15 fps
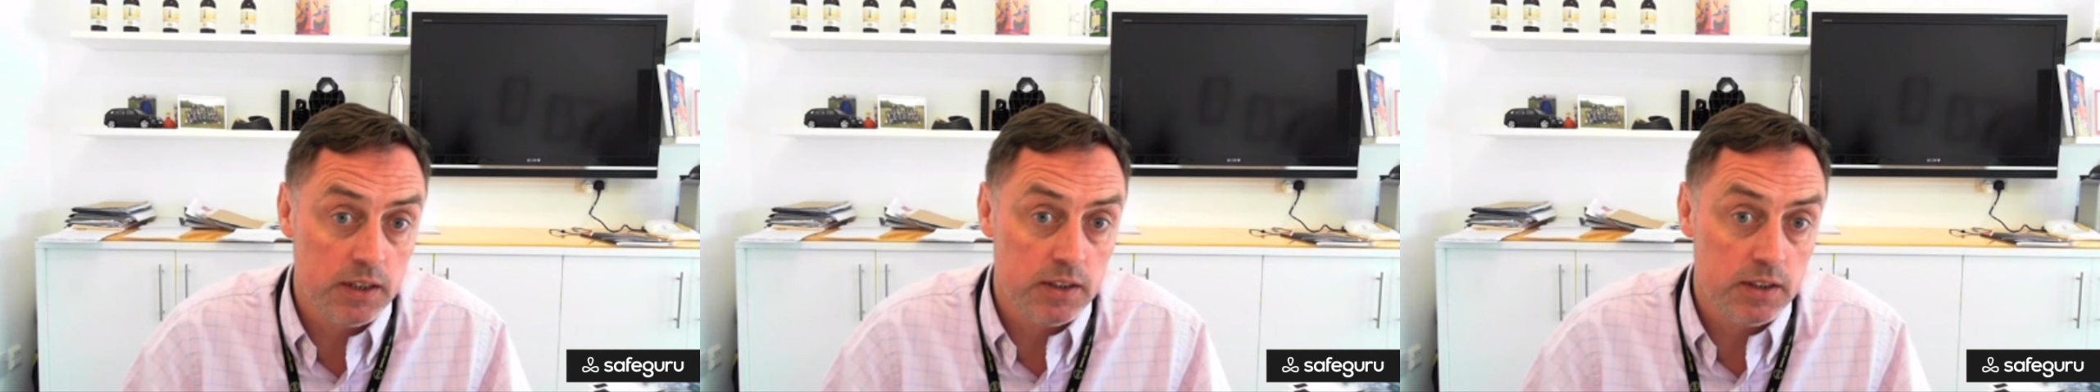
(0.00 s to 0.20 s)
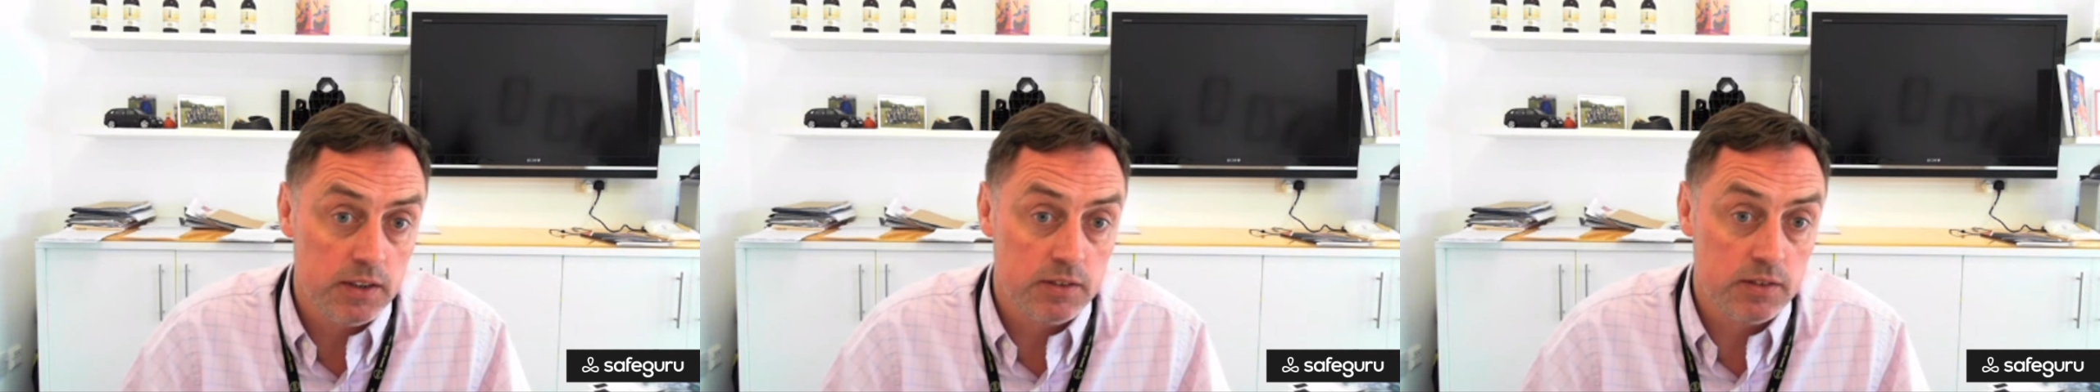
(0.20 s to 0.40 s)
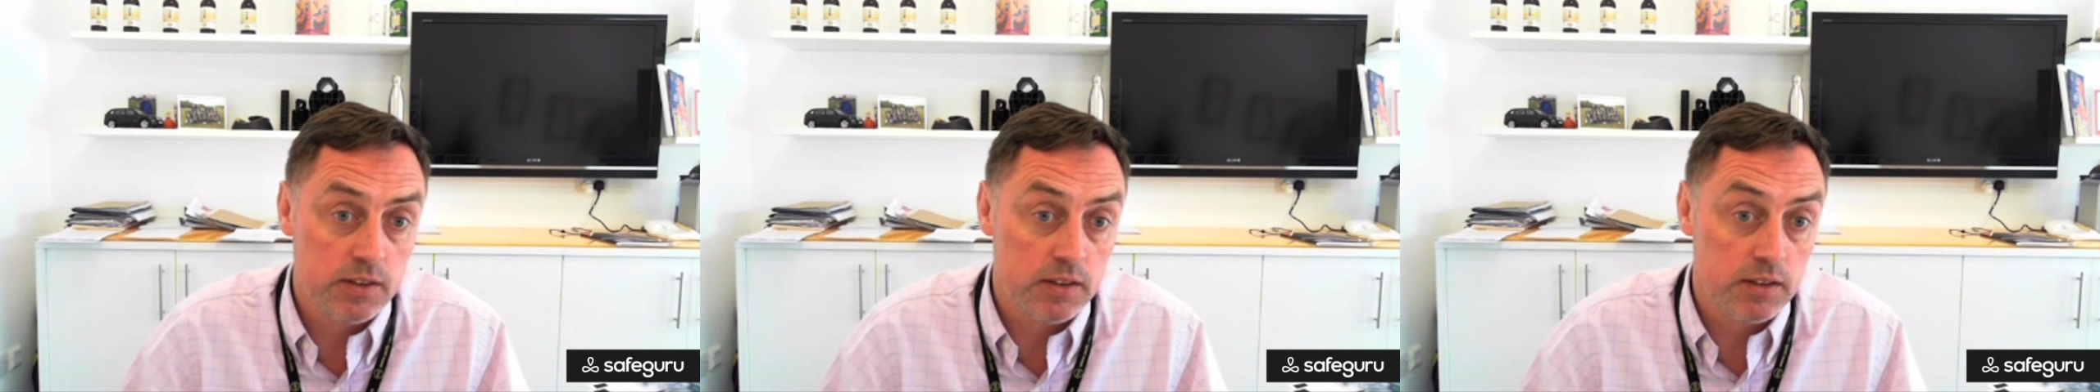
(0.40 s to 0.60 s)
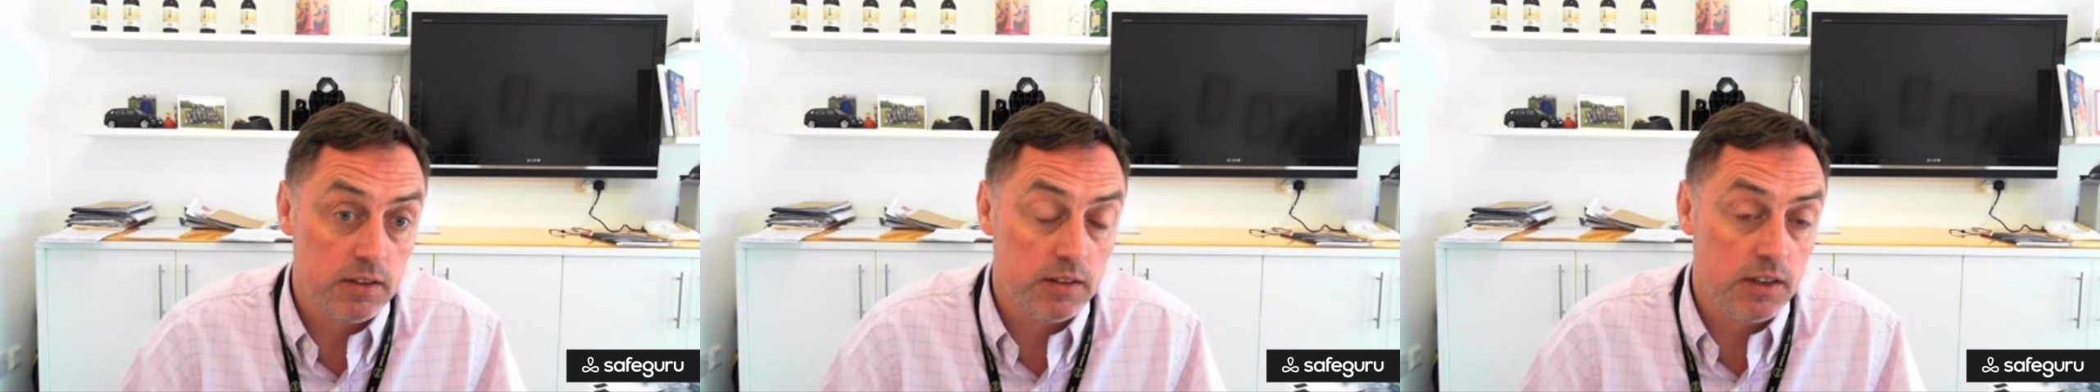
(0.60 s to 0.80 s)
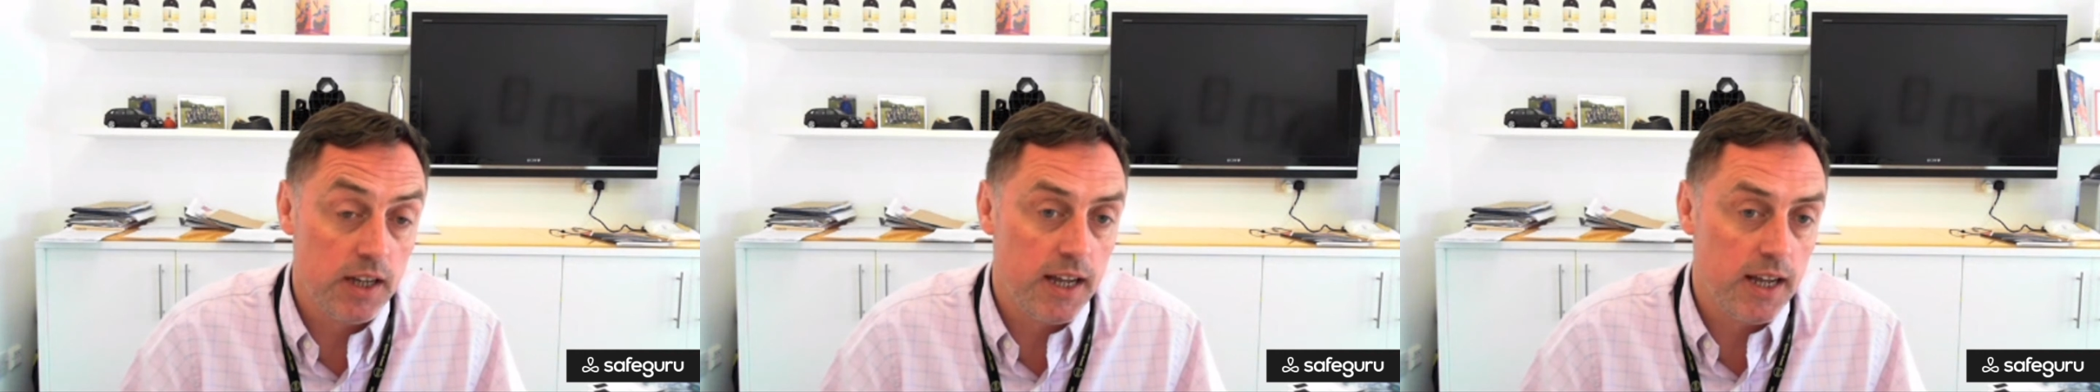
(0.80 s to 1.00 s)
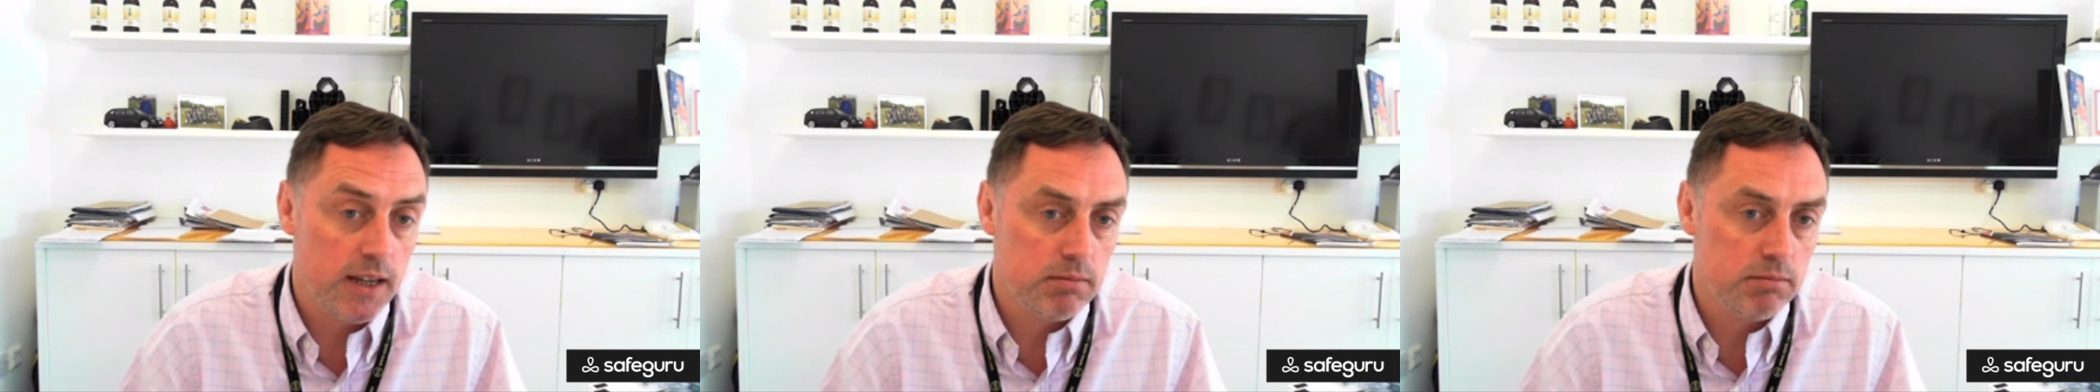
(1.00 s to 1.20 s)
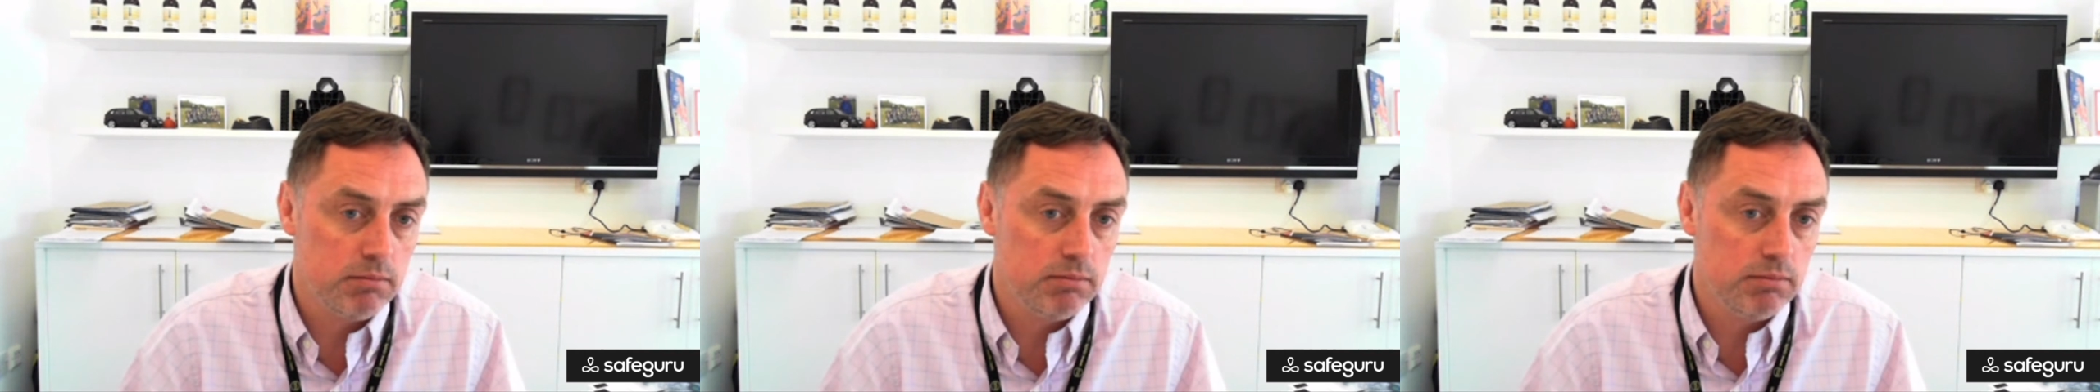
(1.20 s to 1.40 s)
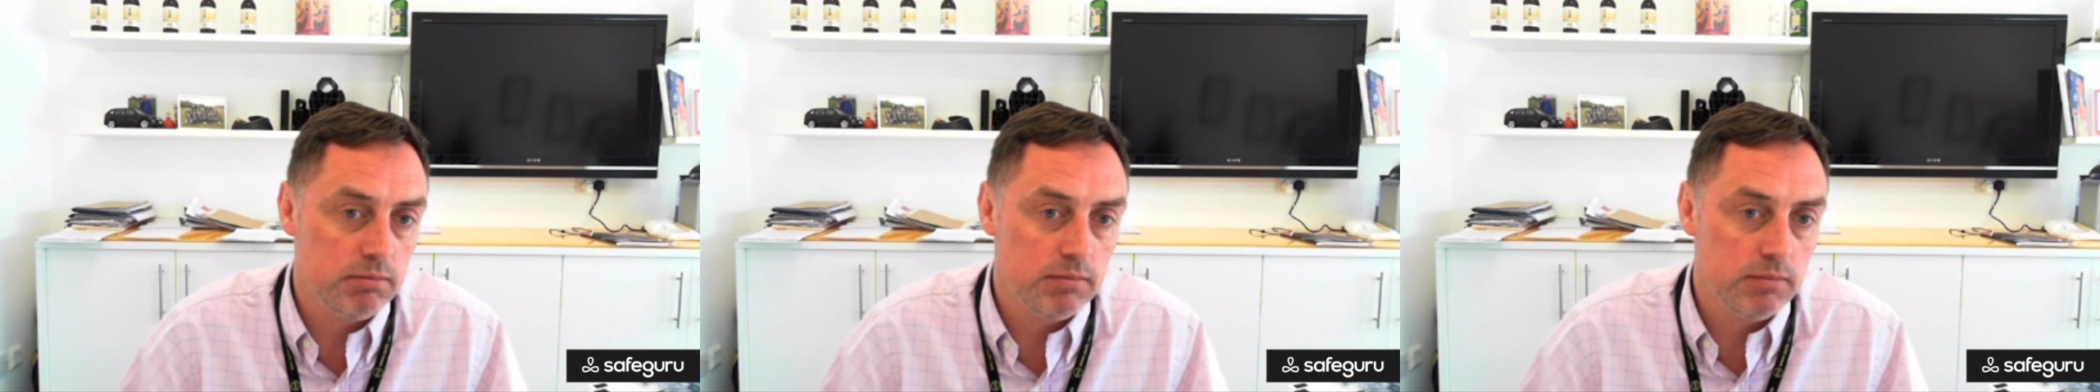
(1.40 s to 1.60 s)
So
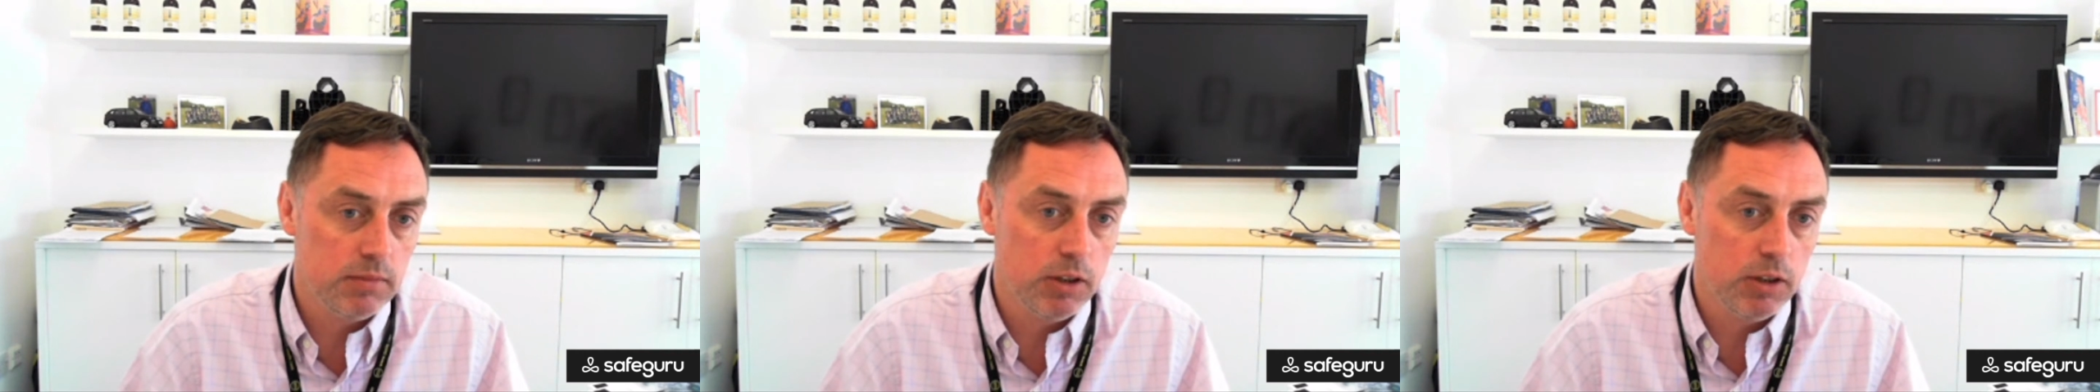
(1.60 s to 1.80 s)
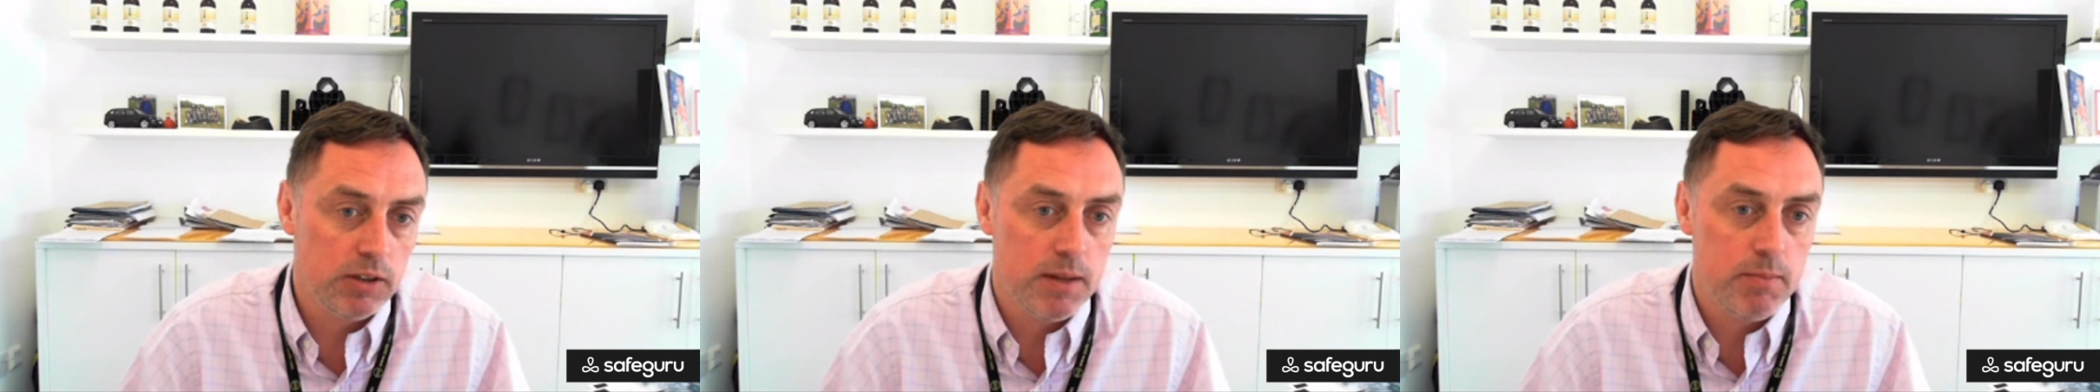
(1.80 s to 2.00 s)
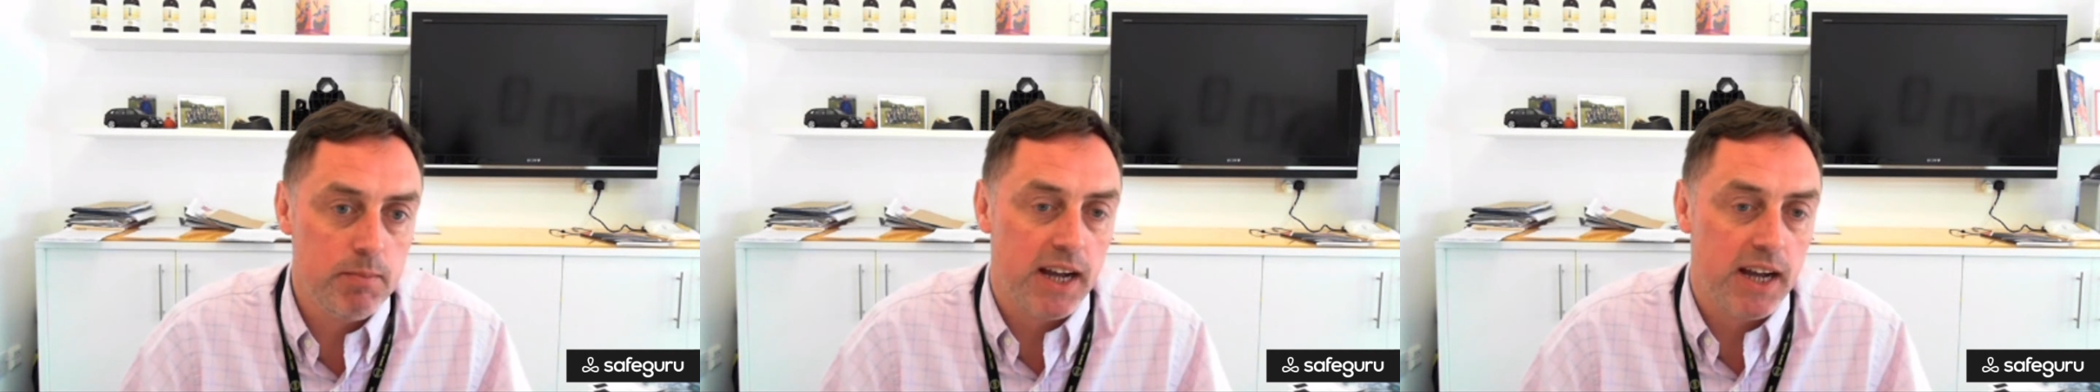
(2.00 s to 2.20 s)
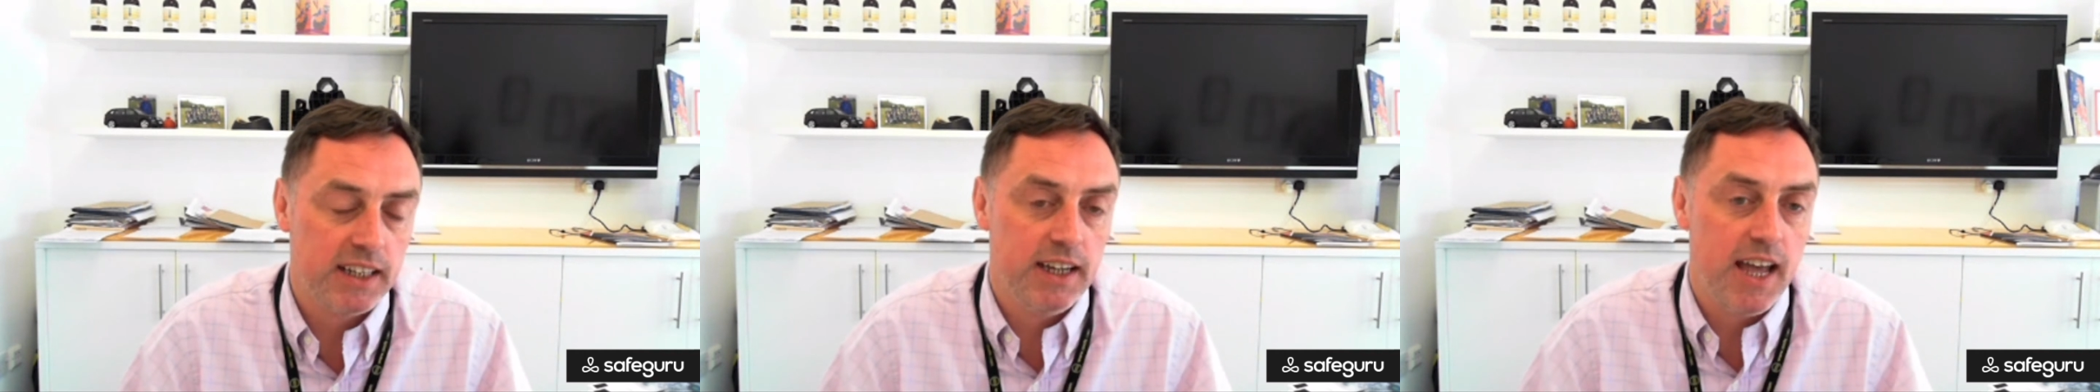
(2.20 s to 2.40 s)
looking back at